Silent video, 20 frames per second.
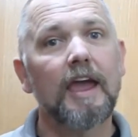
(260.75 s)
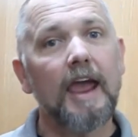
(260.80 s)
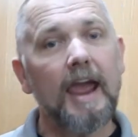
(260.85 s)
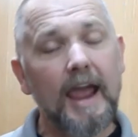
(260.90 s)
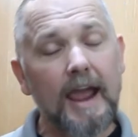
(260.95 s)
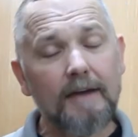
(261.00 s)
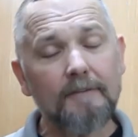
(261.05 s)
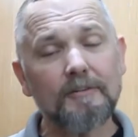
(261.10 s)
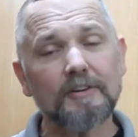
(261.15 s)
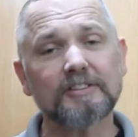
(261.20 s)

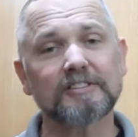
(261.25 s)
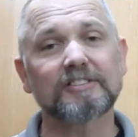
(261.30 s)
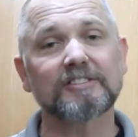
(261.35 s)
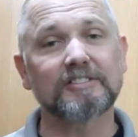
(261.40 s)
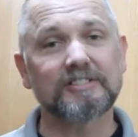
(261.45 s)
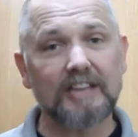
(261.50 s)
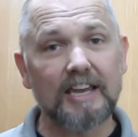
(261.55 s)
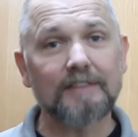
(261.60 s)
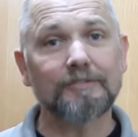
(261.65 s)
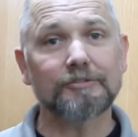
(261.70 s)
Have a
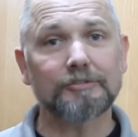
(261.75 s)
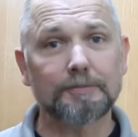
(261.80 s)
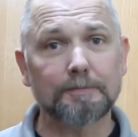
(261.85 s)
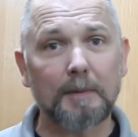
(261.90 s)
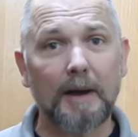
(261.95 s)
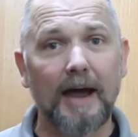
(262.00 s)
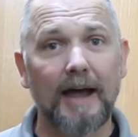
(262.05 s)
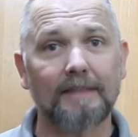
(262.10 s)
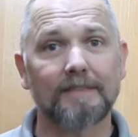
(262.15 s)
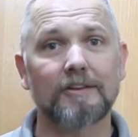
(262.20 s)
safe
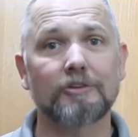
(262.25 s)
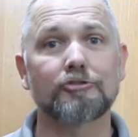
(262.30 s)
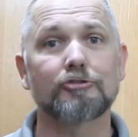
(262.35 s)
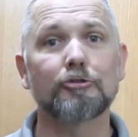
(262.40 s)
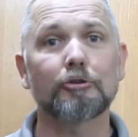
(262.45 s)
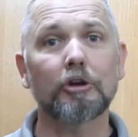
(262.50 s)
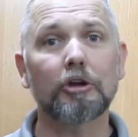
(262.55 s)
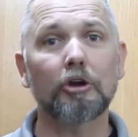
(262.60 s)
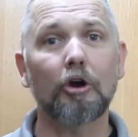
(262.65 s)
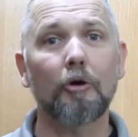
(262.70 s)
spot that
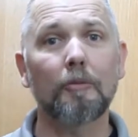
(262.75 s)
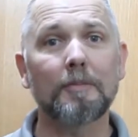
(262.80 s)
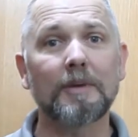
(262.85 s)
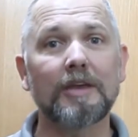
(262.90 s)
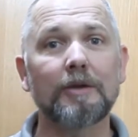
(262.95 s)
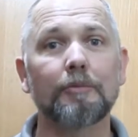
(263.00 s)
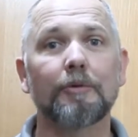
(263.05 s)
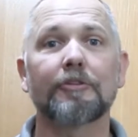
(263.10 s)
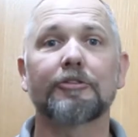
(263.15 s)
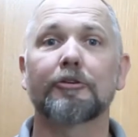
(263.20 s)
you can go
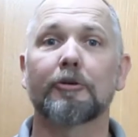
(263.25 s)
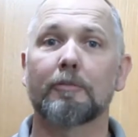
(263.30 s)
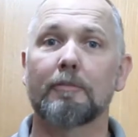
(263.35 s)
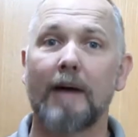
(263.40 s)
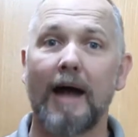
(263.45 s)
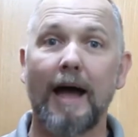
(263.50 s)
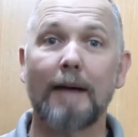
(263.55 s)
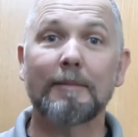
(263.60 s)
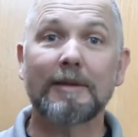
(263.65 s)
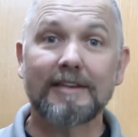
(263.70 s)
meet with your
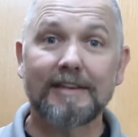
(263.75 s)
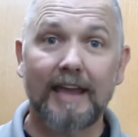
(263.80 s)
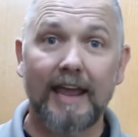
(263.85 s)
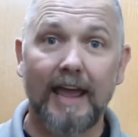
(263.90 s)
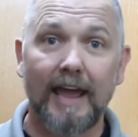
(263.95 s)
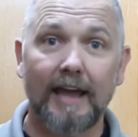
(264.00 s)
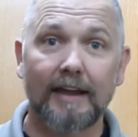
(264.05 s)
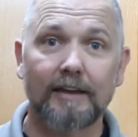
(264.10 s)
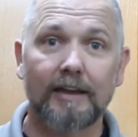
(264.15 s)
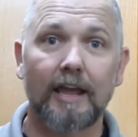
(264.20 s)
mom and
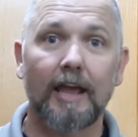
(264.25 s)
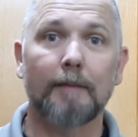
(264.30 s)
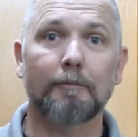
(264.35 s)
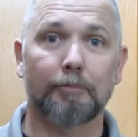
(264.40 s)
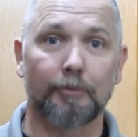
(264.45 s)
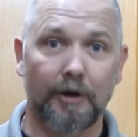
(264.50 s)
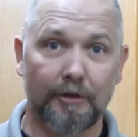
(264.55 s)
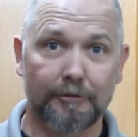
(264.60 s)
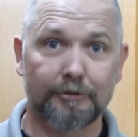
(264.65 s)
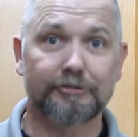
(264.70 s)
dad and
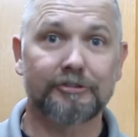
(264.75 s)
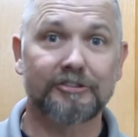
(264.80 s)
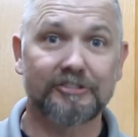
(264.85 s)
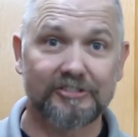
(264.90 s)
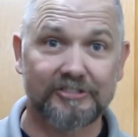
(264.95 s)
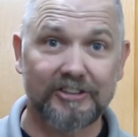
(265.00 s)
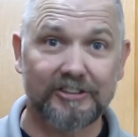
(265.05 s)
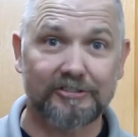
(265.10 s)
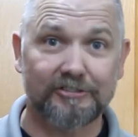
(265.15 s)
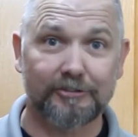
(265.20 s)
brothers and
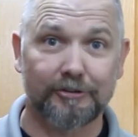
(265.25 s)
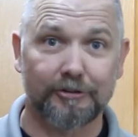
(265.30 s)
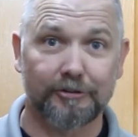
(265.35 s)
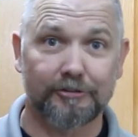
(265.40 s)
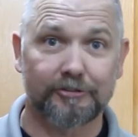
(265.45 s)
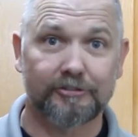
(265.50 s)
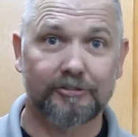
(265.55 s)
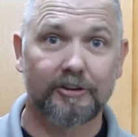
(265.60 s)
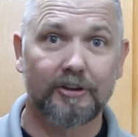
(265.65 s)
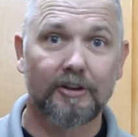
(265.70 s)

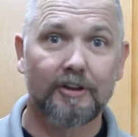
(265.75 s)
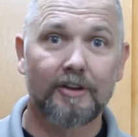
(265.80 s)
sisters.